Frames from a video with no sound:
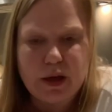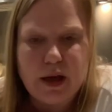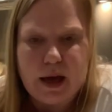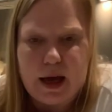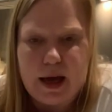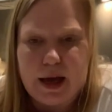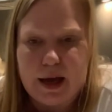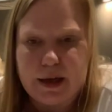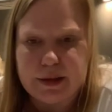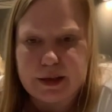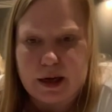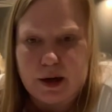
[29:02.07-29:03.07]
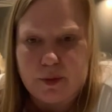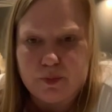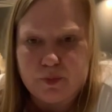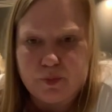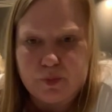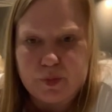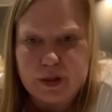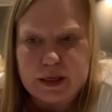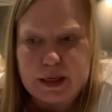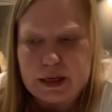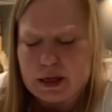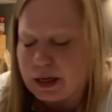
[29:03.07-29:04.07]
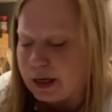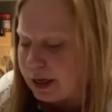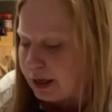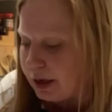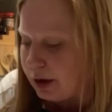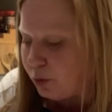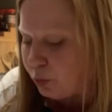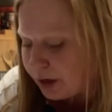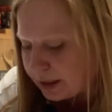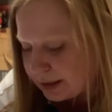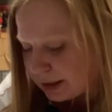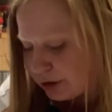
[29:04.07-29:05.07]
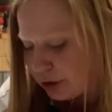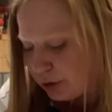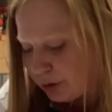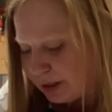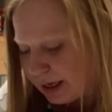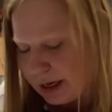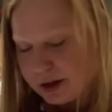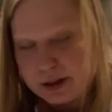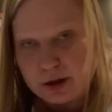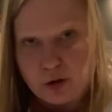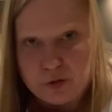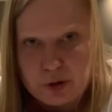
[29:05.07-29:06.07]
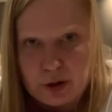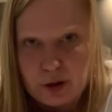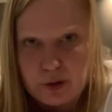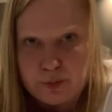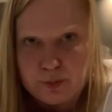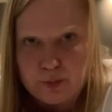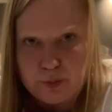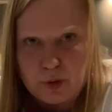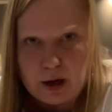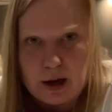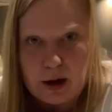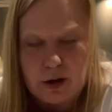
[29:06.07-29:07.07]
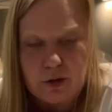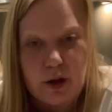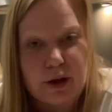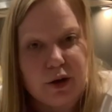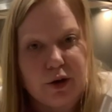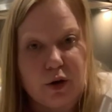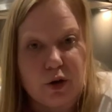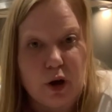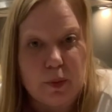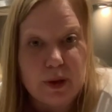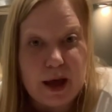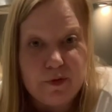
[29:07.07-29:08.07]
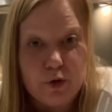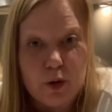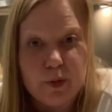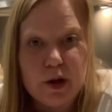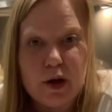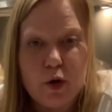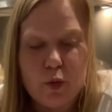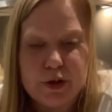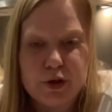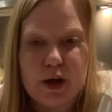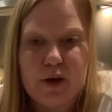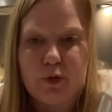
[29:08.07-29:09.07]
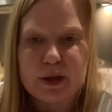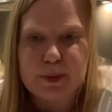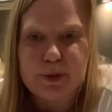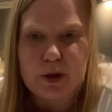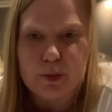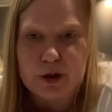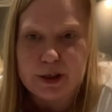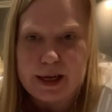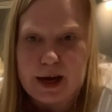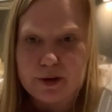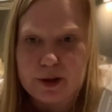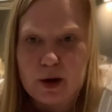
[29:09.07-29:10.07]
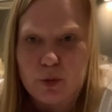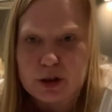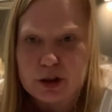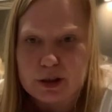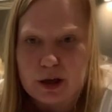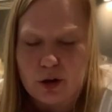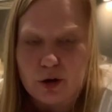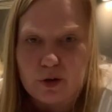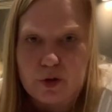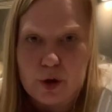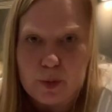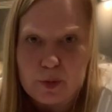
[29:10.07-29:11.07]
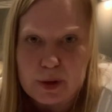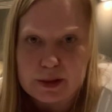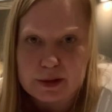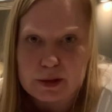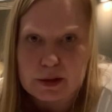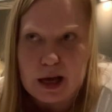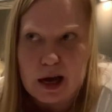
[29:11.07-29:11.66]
And when I said you could get anything off the like an online platform, we do have recipe community out there, which a lot of Thermomix